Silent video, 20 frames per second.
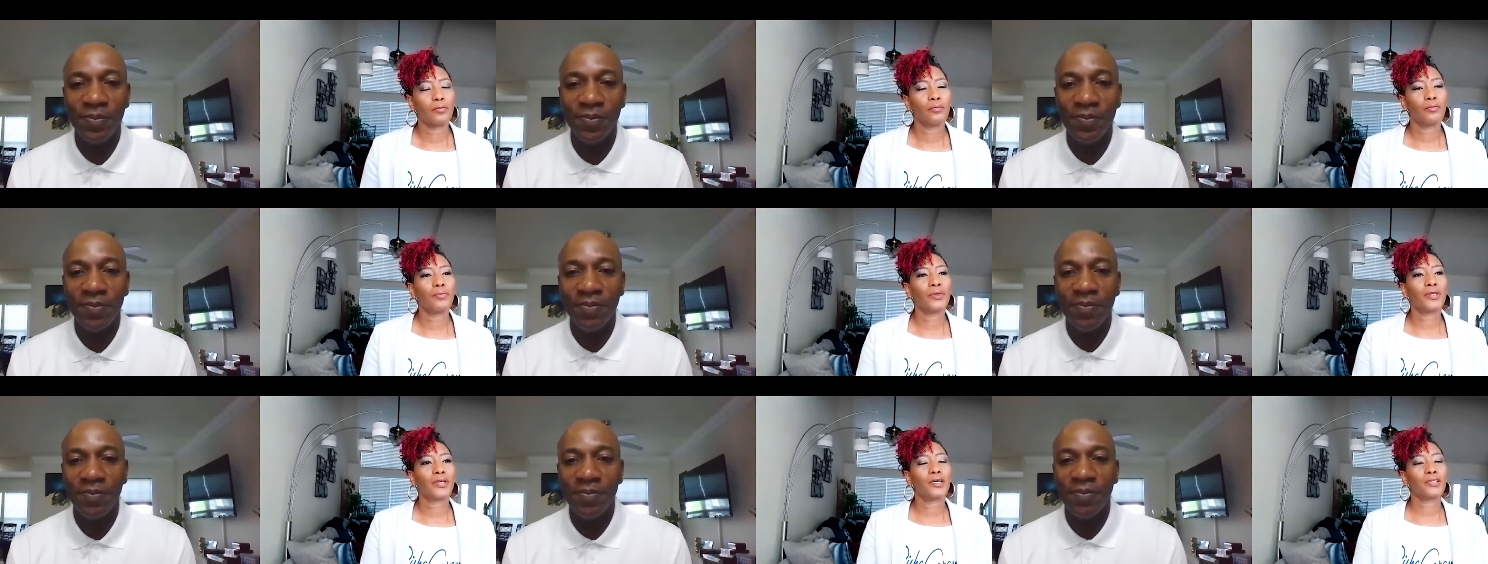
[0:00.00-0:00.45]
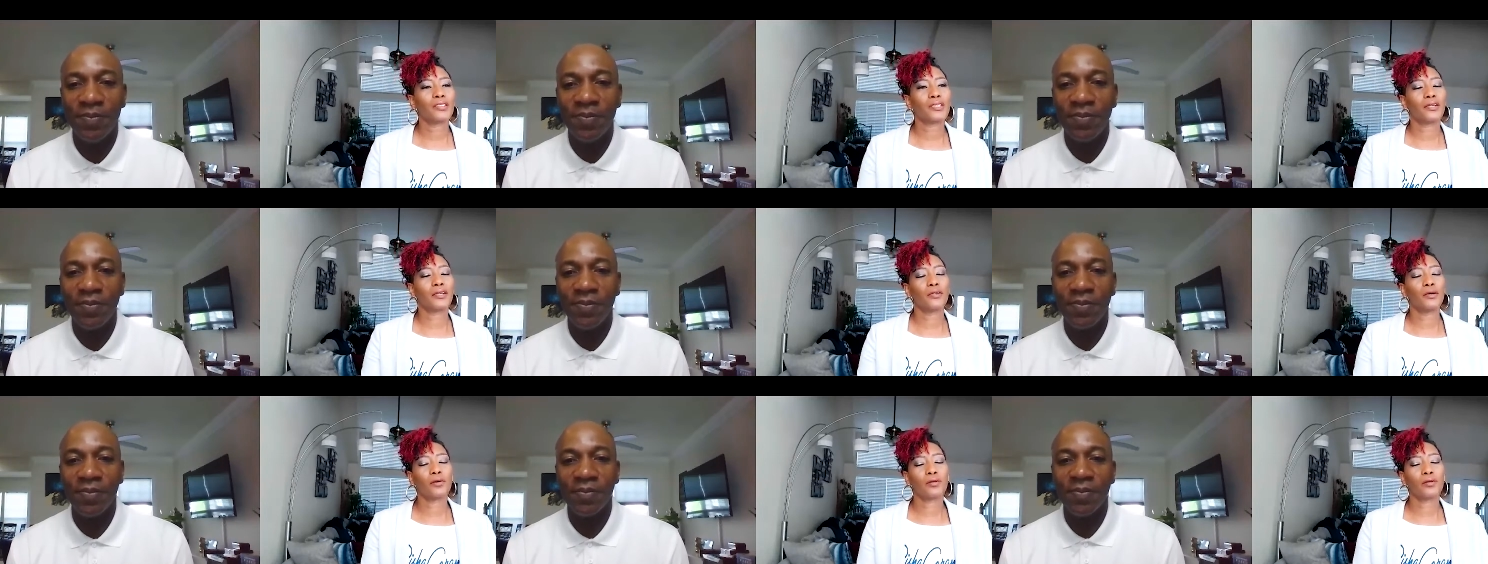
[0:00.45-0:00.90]
Speaker 1: Because I
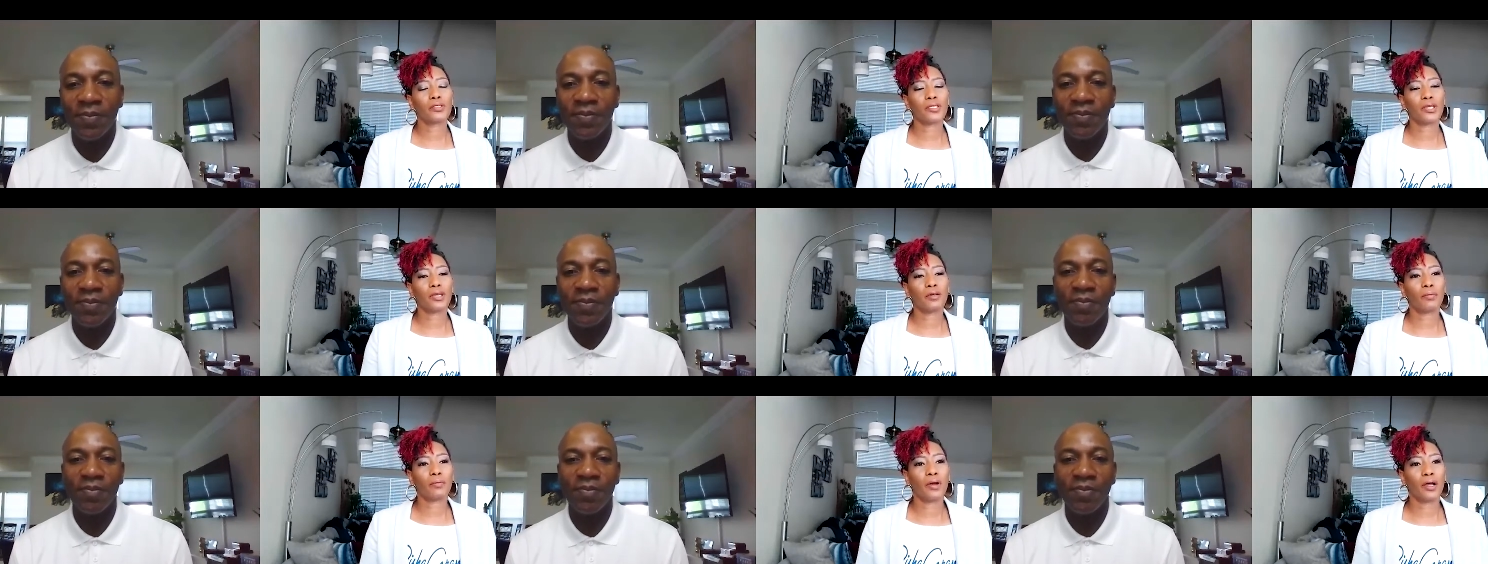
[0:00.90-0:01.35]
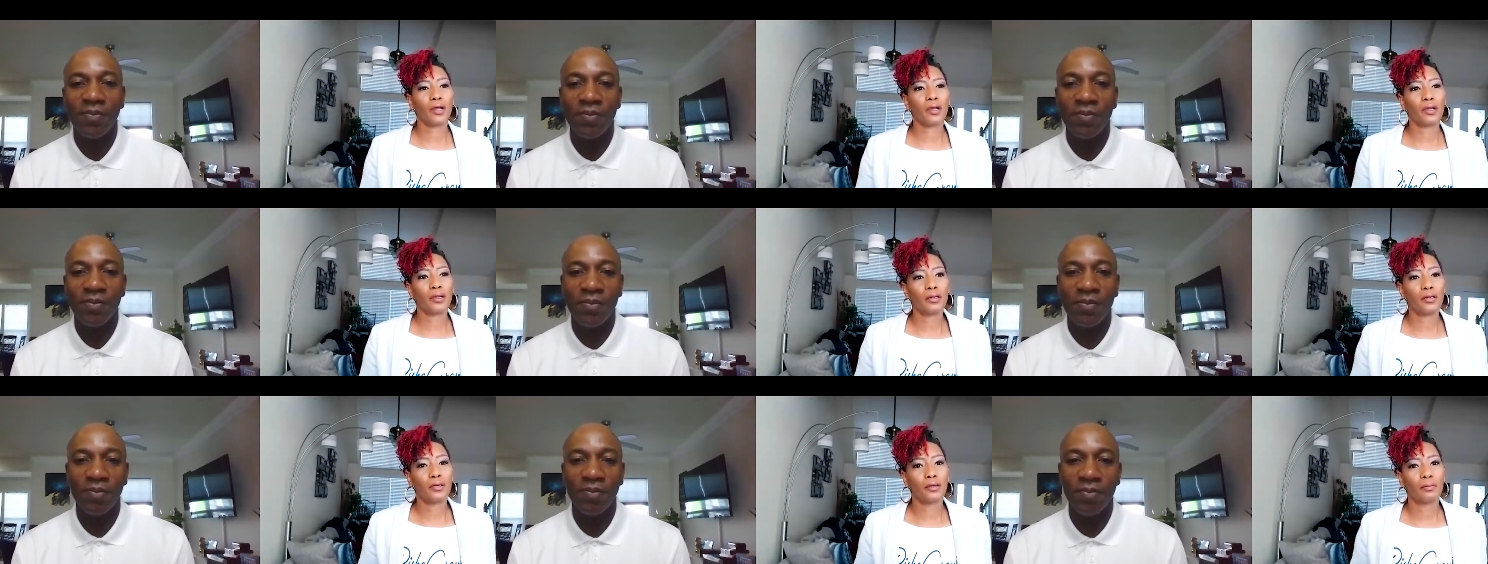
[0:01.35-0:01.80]
noticed in
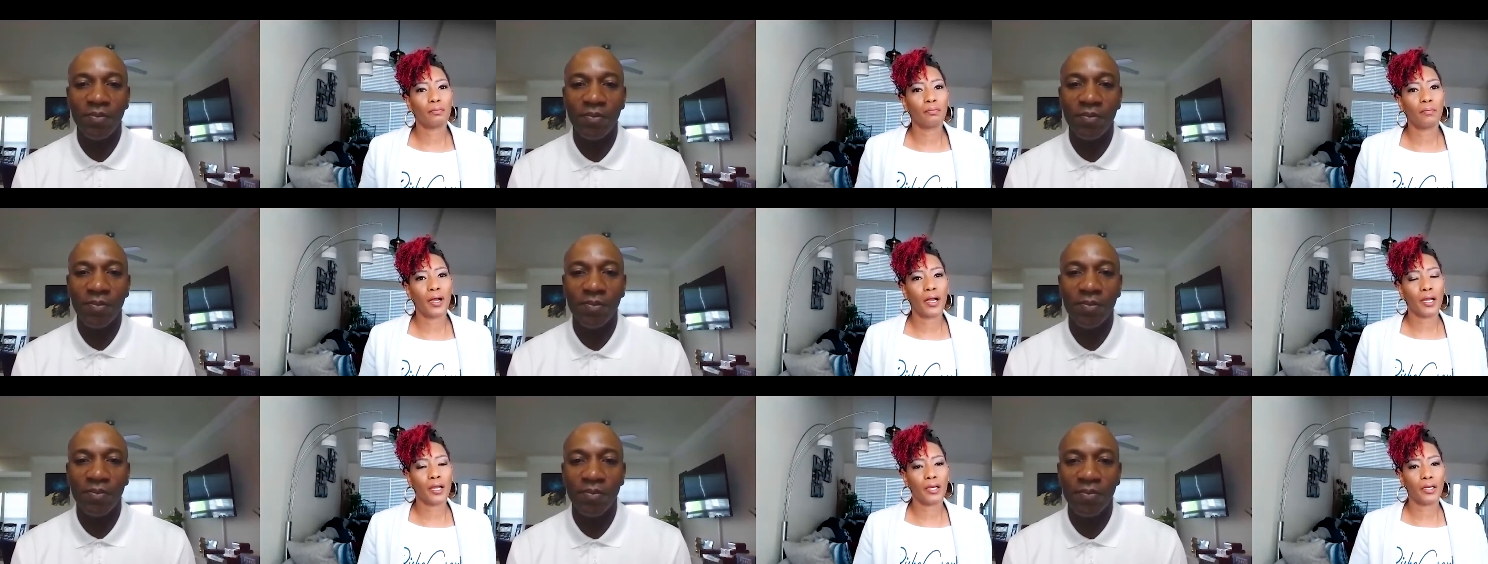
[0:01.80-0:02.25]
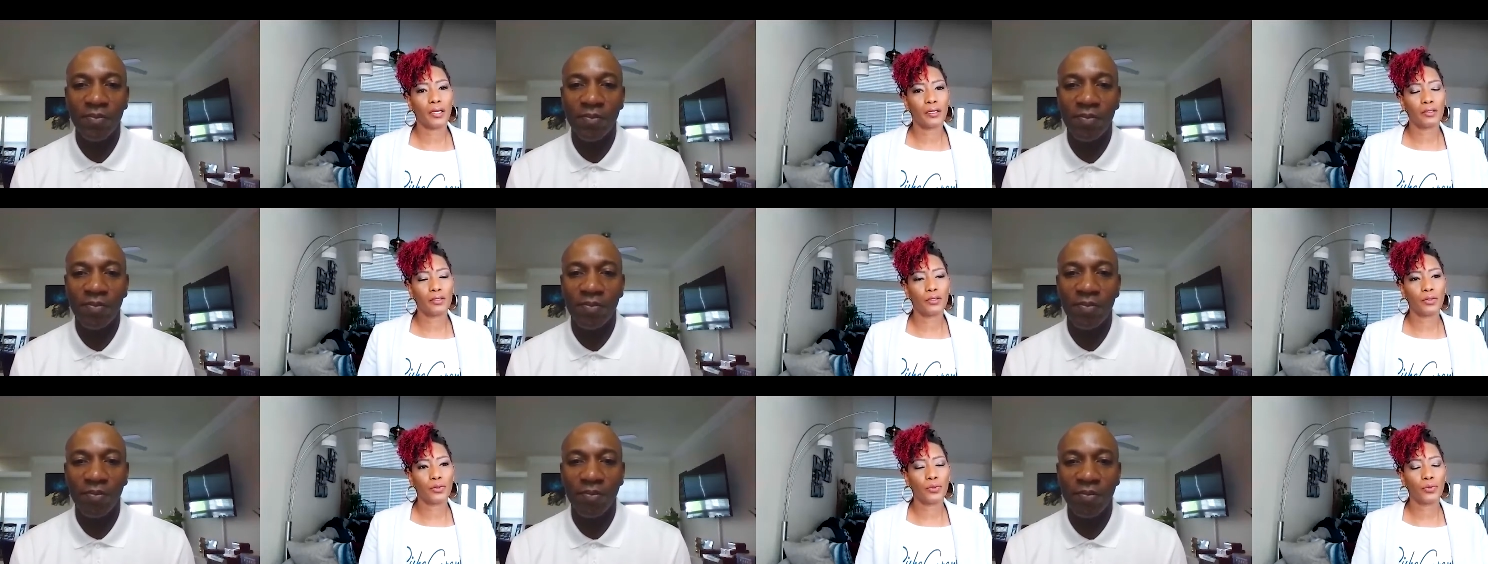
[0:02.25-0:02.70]
my
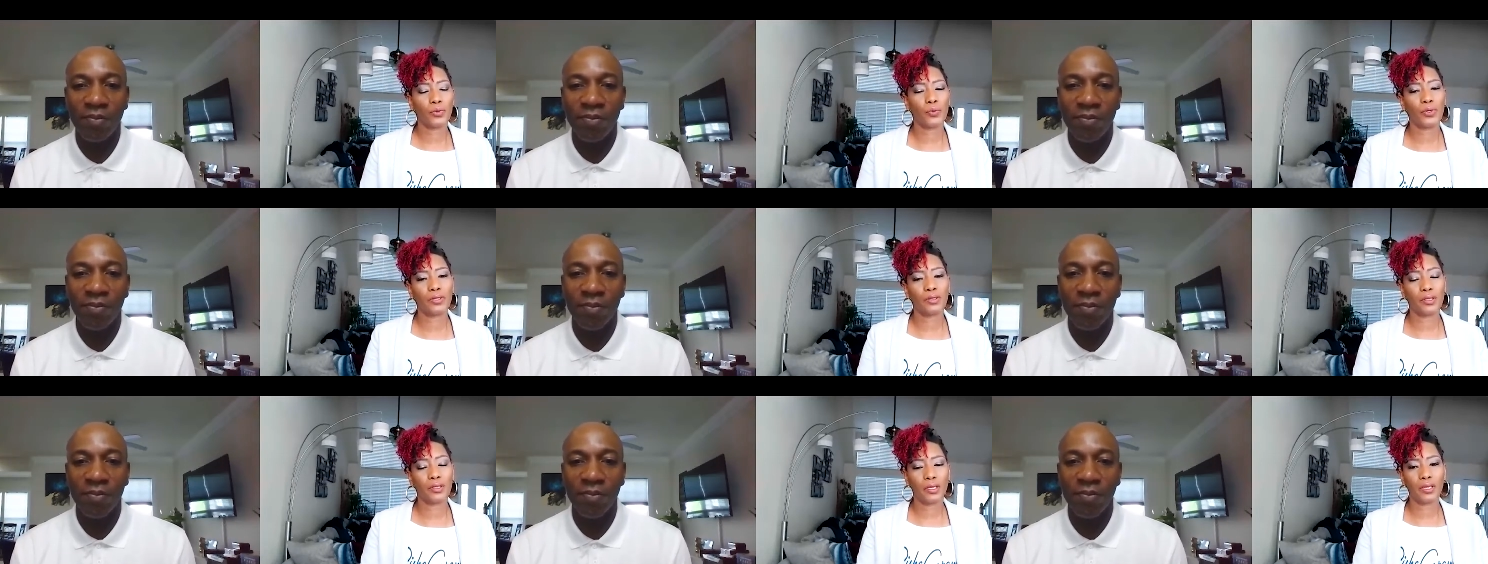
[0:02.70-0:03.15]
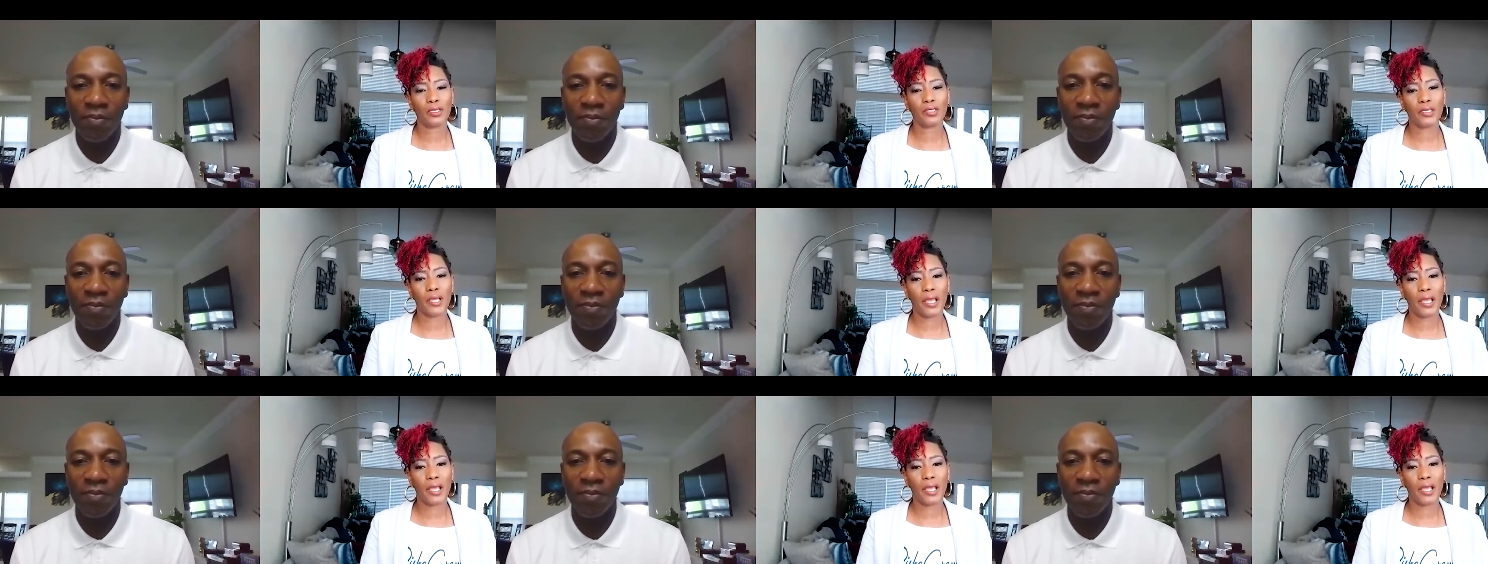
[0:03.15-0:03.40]
mind when things